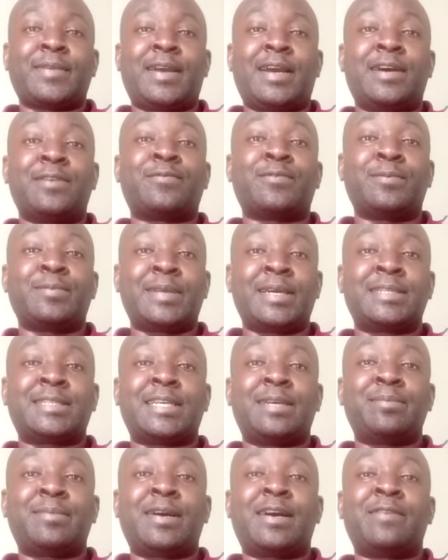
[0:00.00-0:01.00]
And from that
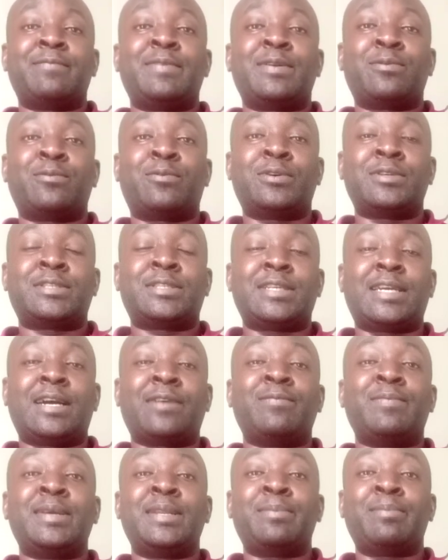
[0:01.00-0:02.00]
time,
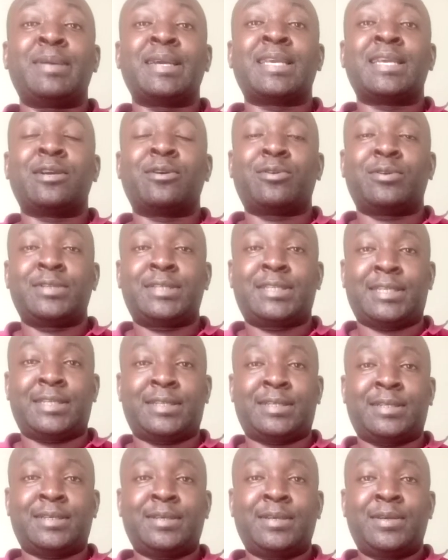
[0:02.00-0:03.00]
I've been making
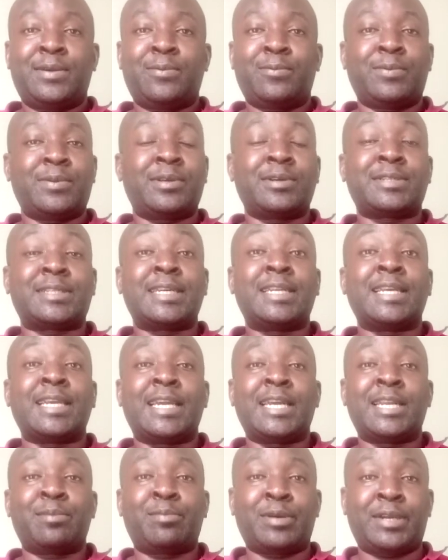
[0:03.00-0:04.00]
content without telling
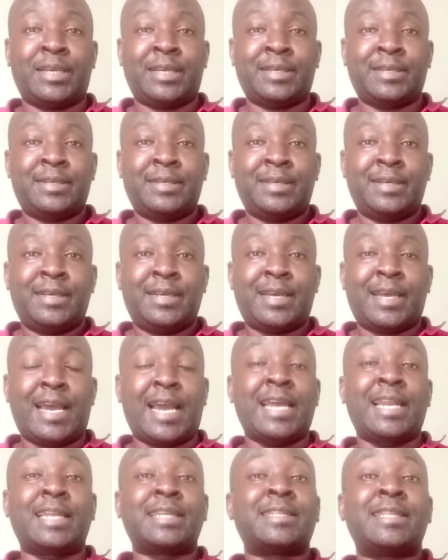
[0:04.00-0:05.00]
anybody.
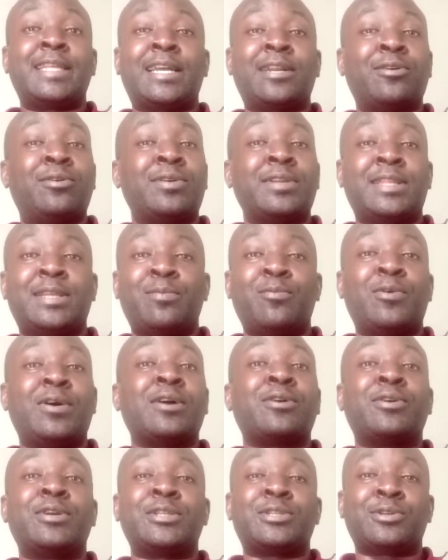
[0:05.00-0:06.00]
I let the algorithm
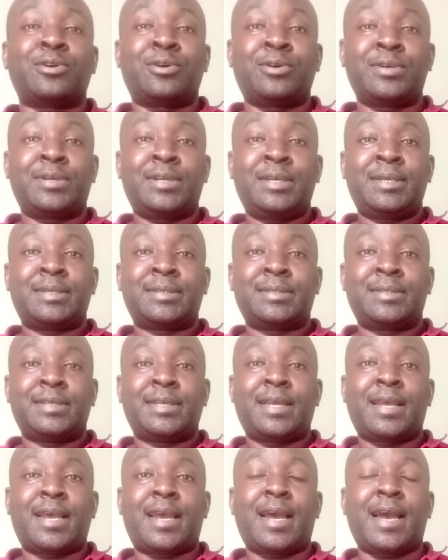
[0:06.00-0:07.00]
work on its own,
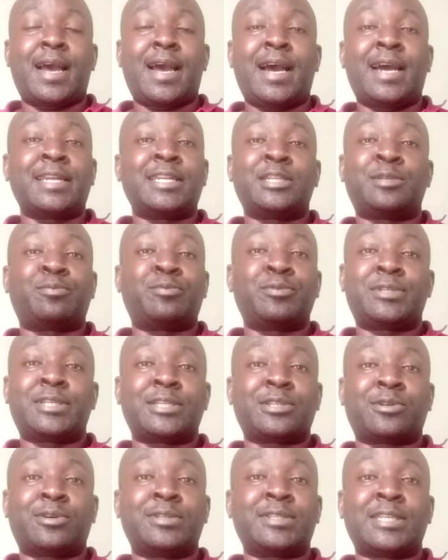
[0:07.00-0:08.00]
and it
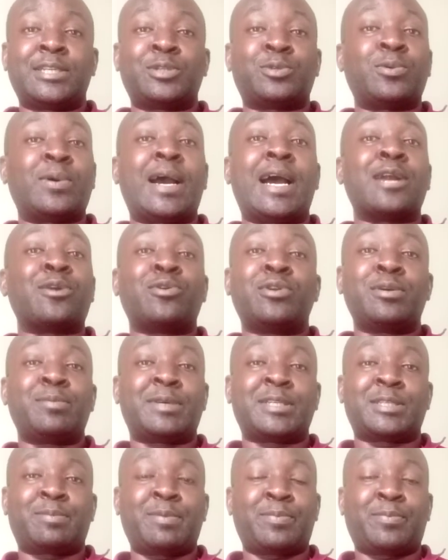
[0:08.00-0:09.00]
pushes content to
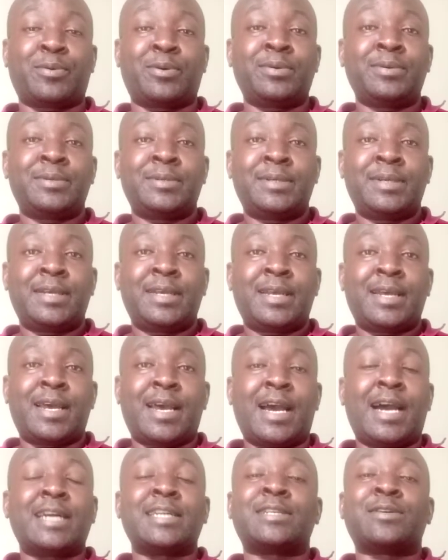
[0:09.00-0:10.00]
anonymous people,
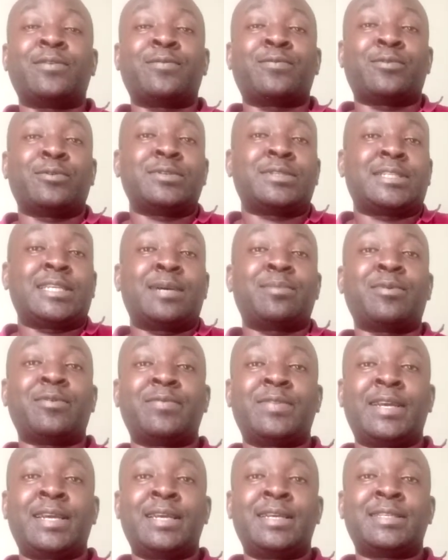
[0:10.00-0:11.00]
and of course some
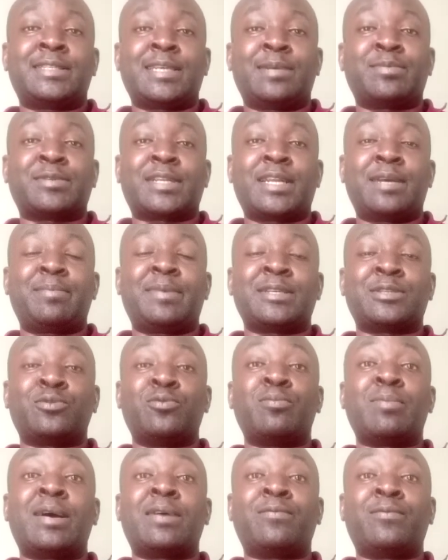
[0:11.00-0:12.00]
of the subscribers
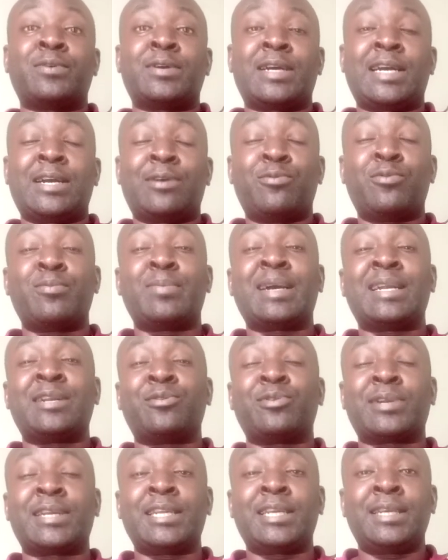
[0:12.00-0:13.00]
whom I'd
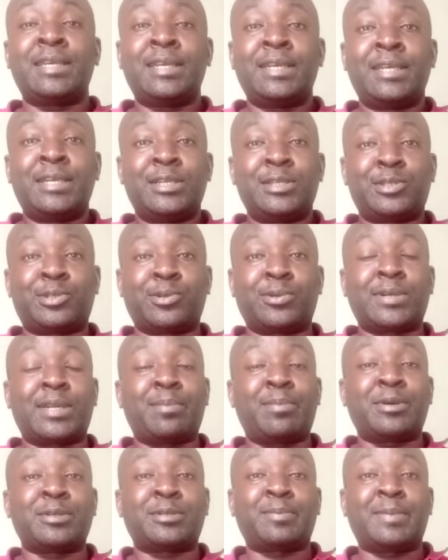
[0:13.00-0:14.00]
already told
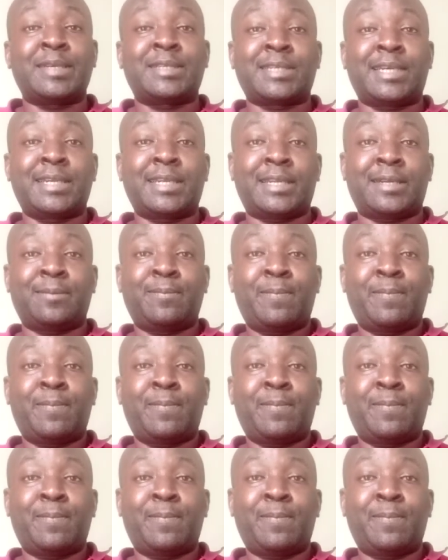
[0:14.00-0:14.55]
about my channel.